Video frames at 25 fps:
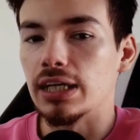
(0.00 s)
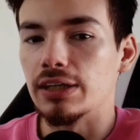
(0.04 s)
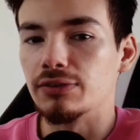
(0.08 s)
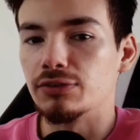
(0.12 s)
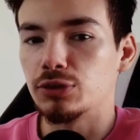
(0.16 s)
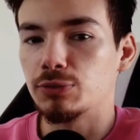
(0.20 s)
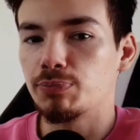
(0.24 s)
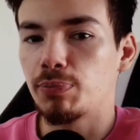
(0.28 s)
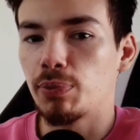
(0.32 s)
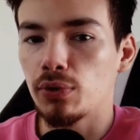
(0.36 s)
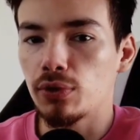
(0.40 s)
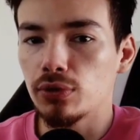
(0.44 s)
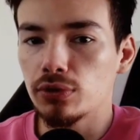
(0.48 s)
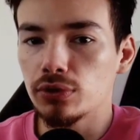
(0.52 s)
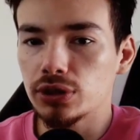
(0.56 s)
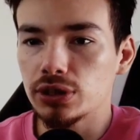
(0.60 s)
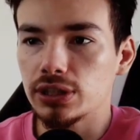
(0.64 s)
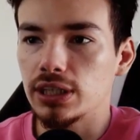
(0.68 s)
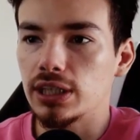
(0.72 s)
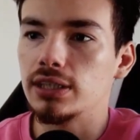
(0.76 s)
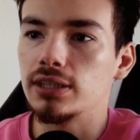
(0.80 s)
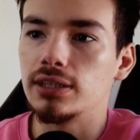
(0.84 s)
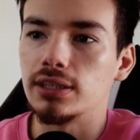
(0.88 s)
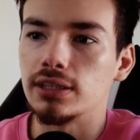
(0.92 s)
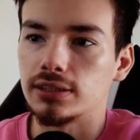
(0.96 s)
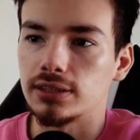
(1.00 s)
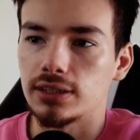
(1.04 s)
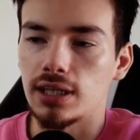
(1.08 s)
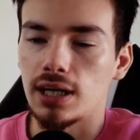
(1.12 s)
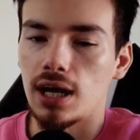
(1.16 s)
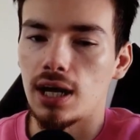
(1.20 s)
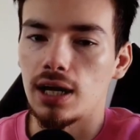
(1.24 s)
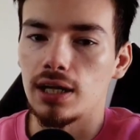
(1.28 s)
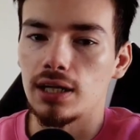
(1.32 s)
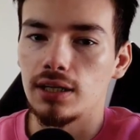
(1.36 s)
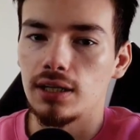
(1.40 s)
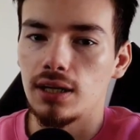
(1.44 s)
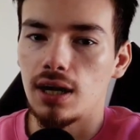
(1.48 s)
If Spurs get this
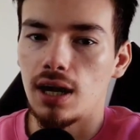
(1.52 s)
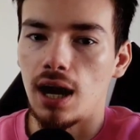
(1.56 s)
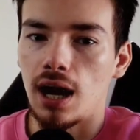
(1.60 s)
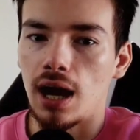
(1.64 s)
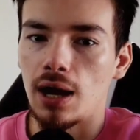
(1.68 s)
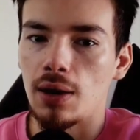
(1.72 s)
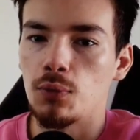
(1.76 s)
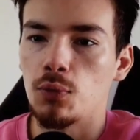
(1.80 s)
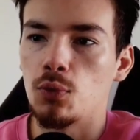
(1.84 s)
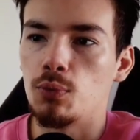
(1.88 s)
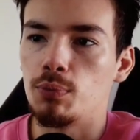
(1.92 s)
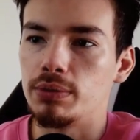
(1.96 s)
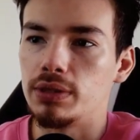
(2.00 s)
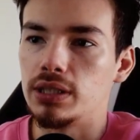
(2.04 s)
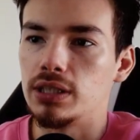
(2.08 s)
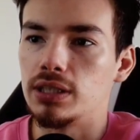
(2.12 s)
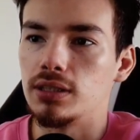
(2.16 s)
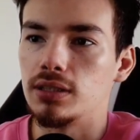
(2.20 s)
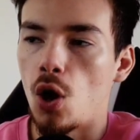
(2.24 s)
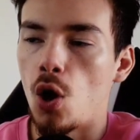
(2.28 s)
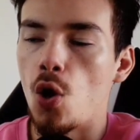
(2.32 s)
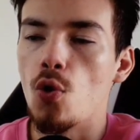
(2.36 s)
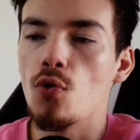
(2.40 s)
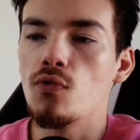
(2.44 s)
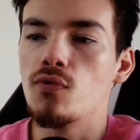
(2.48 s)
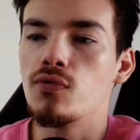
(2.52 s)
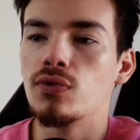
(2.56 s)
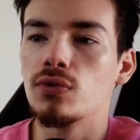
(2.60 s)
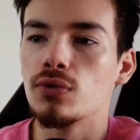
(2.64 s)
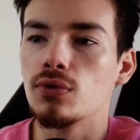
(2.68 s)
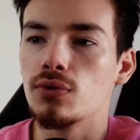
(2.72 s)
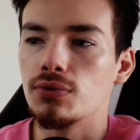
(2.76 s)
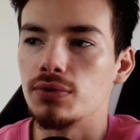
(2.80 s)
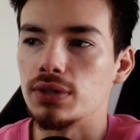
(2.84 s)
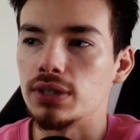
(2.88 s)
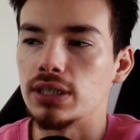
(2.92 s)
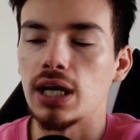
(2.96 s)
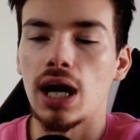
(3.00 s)
guy, I will be over
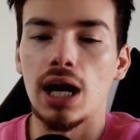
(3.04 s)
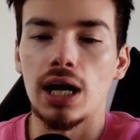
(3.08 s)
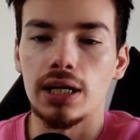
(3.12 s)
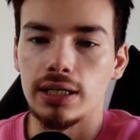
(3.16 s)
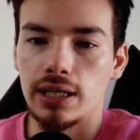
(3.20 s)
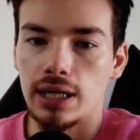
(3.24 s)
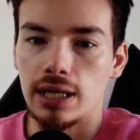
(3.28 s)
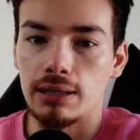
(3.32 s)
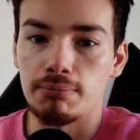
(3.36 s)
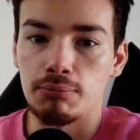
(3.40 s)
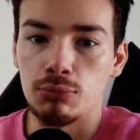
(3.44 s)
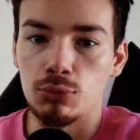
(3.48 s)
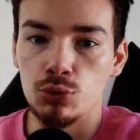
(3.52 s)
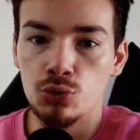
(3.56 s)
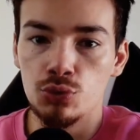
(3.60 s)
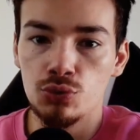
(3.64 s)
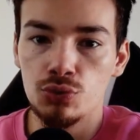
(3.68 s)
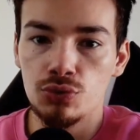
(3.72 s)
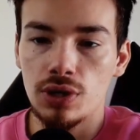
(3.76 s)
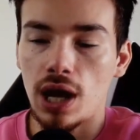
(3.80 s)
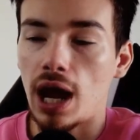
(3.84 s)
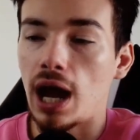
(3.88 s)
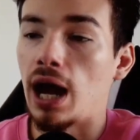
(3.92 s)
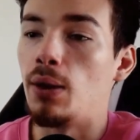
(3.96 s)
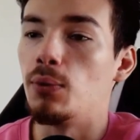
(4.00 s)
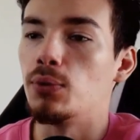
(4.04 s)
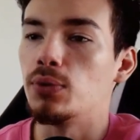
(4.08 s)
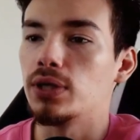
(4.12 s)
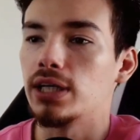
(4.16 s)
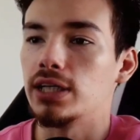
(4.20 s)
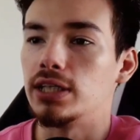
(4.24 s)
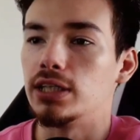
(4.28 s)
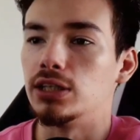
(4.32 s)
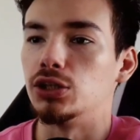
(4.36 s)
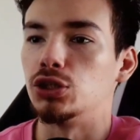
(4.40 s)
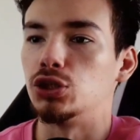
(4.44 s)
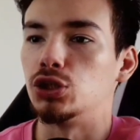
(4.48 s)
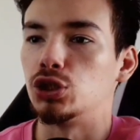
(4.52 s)
the goddamn moon. I will get
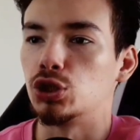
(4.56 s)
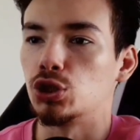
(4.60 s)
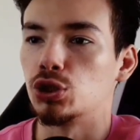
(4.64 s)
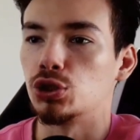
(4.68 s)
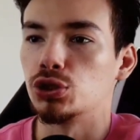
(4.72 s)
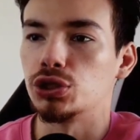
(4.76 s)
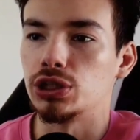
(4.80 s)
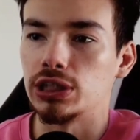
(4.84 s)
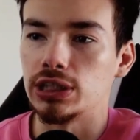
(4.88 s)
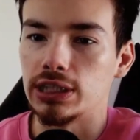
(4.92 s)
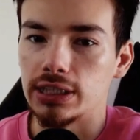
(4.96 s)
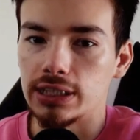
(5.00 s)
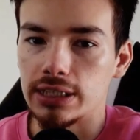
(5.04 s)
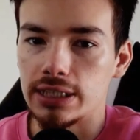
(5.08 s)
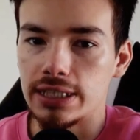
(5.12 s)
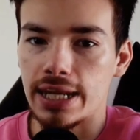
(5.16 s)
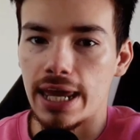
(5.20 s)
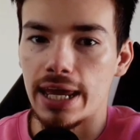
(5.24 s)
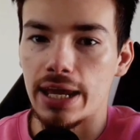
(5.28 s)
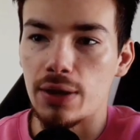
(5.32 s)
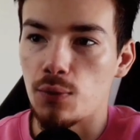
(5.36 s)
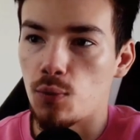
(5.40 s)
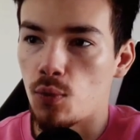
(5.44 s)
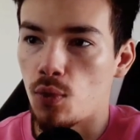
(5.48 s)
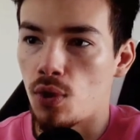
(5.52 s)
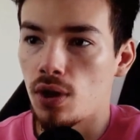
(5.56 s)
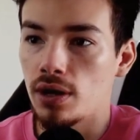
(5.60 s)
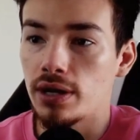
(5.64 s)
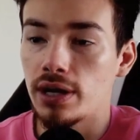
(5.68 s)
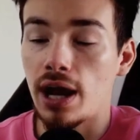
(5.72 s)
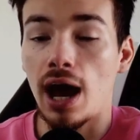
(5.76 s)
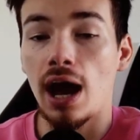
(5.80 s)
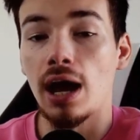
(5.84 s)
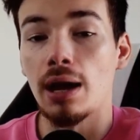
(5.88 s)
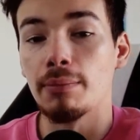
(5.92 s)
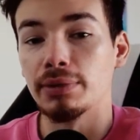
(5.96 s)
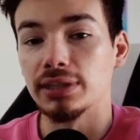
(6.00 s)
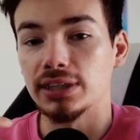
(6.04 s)
his jersey day one.
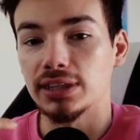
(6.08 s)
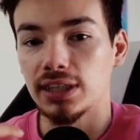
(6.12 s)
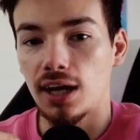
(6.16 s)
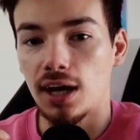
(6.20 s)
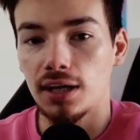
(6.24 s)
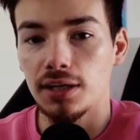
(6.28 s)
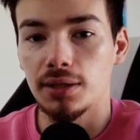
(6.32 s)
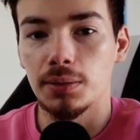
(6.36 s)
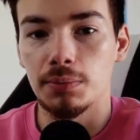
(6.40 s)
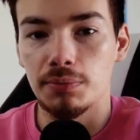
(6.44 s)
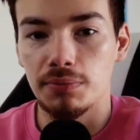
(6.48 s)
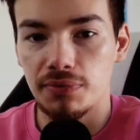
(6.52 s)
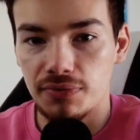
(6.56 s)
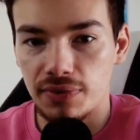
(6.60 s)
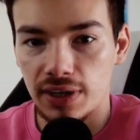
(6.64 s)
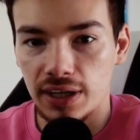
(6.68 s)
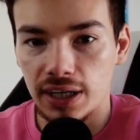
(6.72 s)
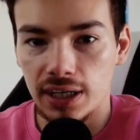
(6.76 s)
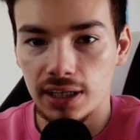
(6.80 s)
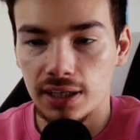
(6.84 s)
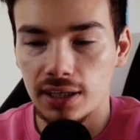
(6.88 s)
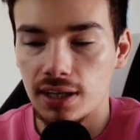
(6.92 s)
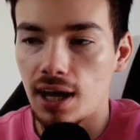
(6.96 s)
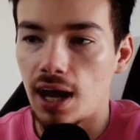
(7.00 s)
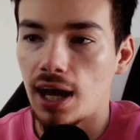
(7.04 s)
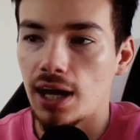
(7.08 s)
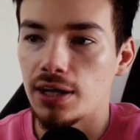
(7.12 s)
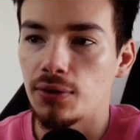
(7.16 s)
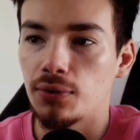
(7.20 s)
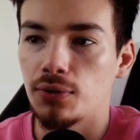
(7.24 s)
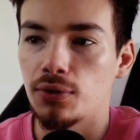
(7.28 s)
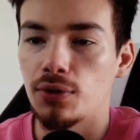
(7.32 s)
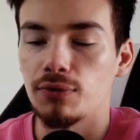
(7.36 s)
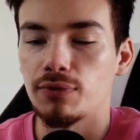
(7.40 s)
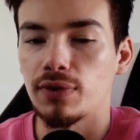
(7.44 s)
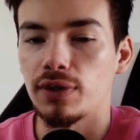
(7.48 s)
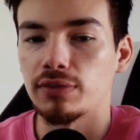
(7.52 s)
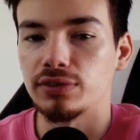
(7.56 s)
I'm a Tottenham fan. I don't know
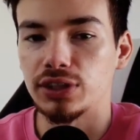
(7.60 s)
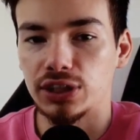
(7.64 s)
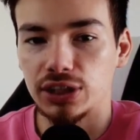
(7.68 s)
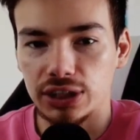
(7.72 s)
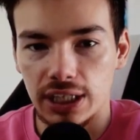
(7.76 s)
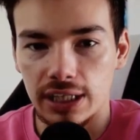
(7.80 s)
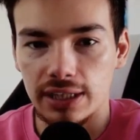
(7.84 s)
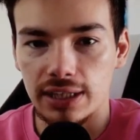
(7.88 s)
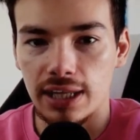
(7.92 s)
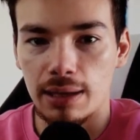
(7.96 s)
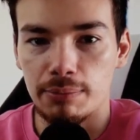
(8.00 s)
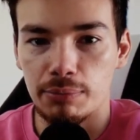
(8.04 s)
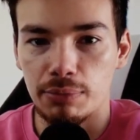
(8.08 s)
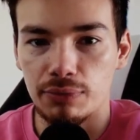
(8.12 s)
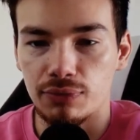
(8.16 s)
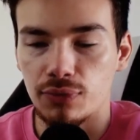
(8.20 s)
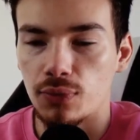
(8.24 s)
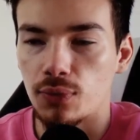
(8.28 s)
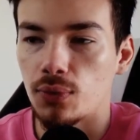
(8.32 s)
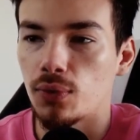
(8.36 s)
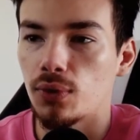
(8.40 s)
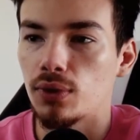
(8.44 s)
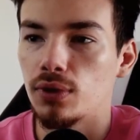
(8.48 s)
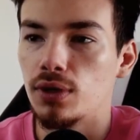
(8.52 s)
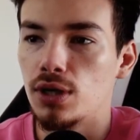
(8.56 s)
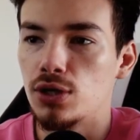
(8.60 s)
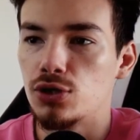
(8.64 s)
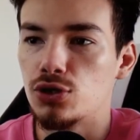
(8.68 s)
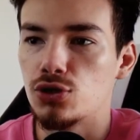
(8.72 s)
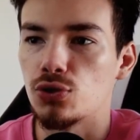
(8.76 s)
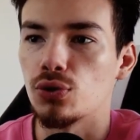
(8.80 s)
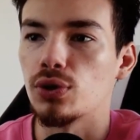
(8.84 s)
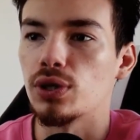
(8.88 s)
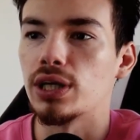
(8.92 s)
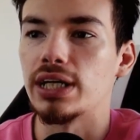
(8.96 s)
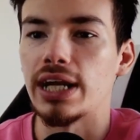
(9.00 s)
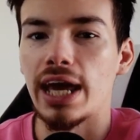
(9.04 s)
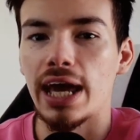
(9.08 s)
if I've said that before
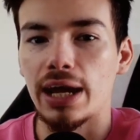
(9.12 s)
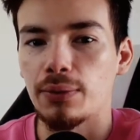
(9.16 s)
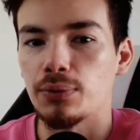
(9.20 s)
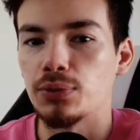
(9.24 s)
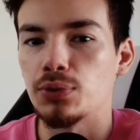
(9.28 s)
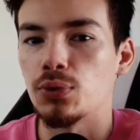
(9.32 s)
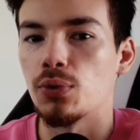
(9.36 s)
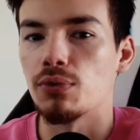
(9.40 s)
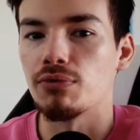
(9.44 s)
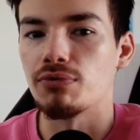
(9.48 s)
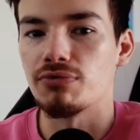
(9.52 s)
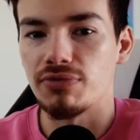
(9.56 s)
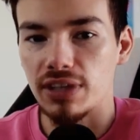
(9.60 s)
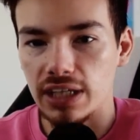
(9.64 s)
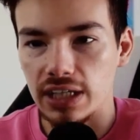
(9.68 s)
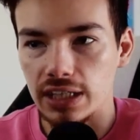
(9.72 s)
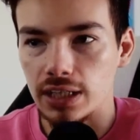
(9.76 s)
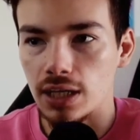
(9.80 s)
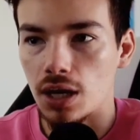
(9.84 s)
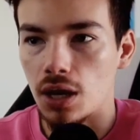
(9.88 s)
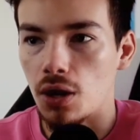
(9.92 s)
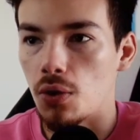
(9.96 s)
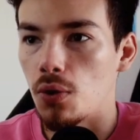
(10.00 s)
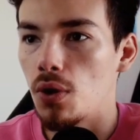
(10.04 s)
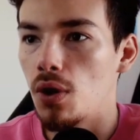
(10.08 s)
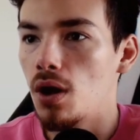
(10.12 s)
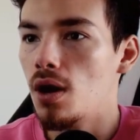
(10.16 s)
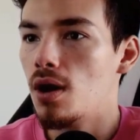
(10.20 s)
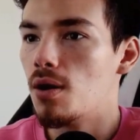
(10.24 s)
during an Ecuador video,